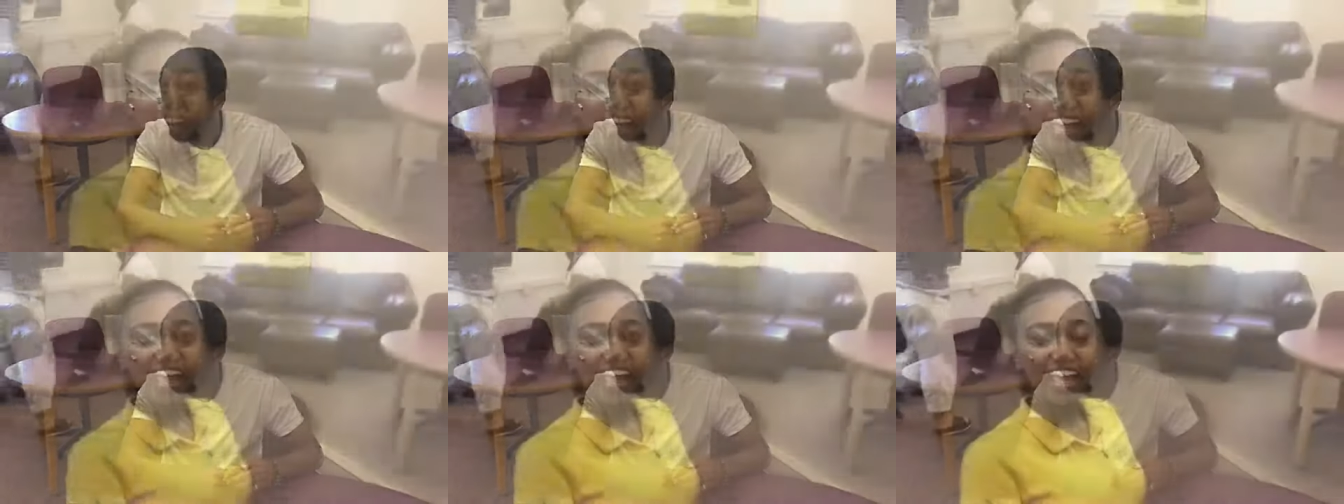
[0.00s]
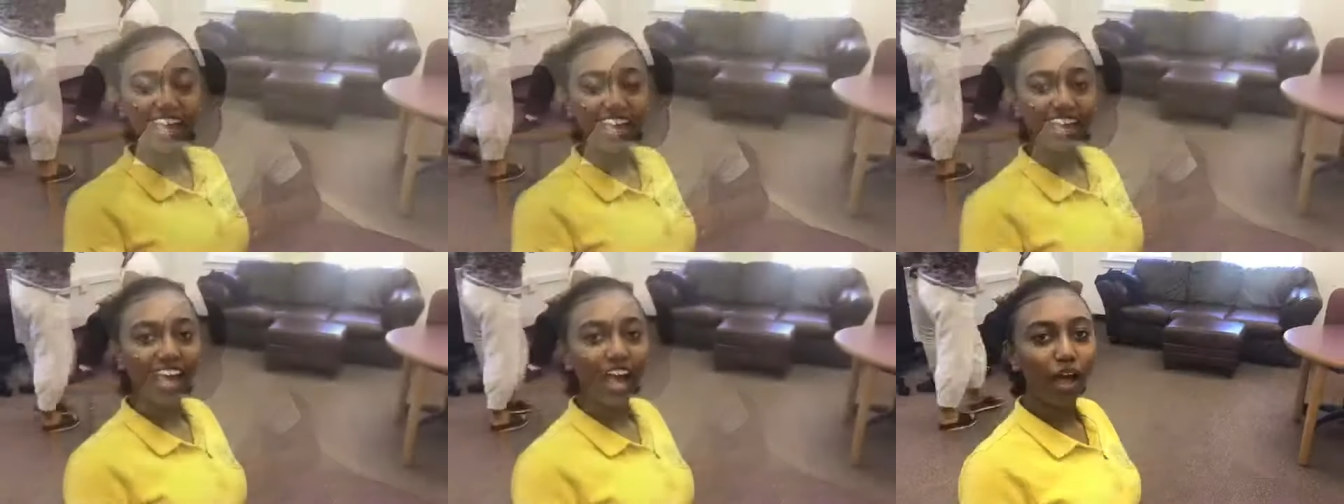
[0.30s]

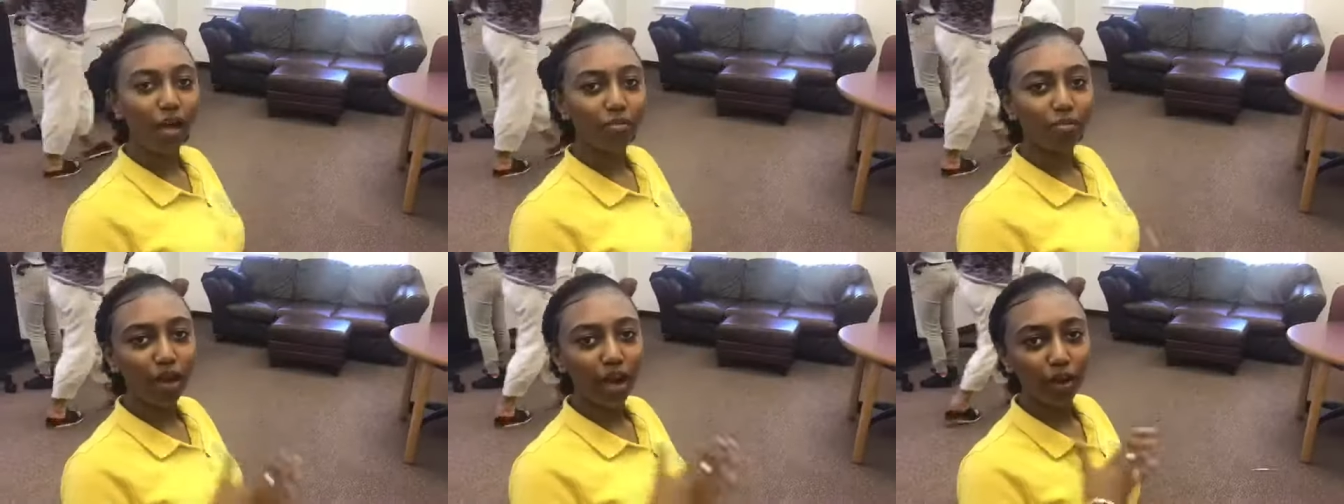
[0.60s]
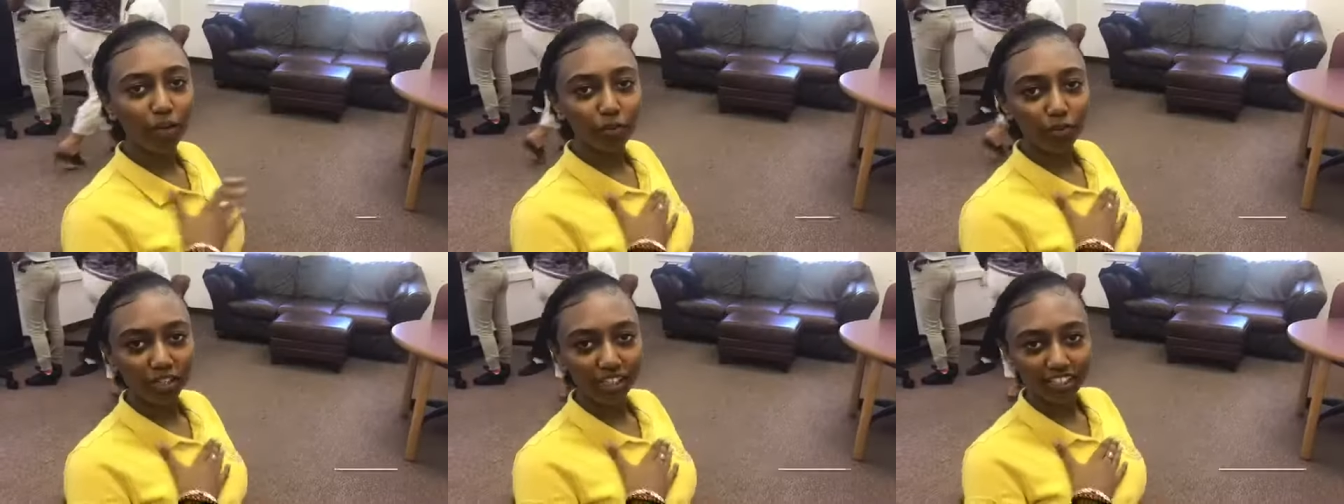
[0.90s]
Hey, I'm
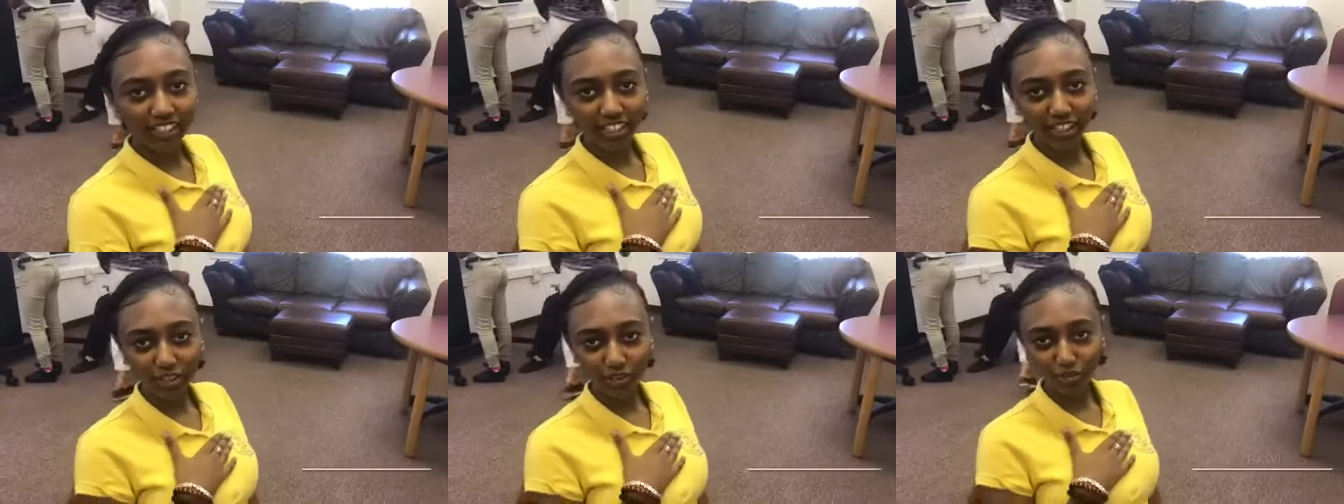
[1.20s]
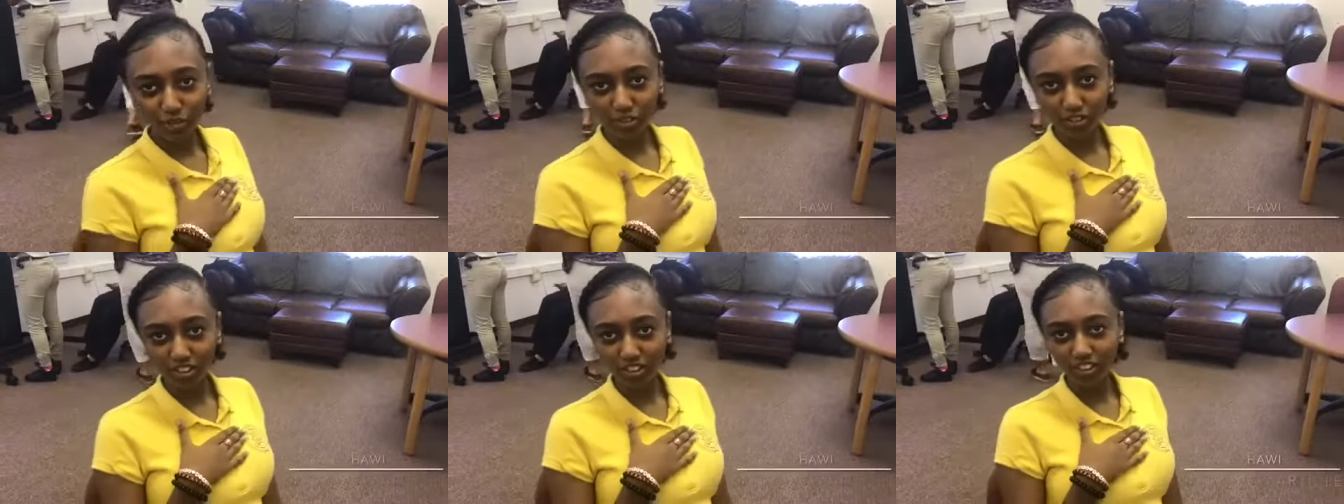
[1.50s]
Hawumi
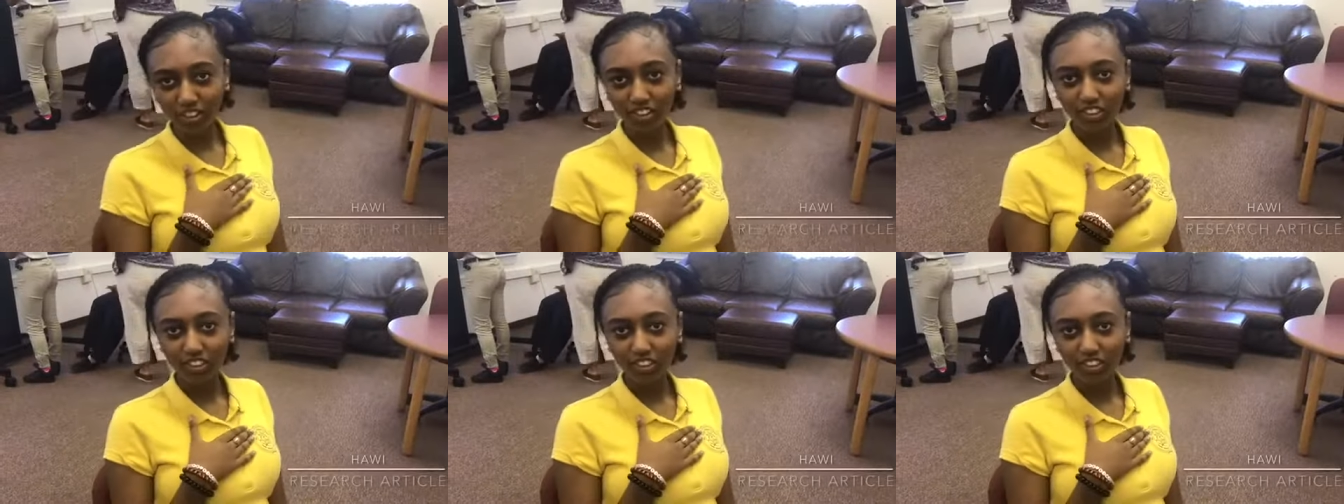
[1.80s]
Tandunya.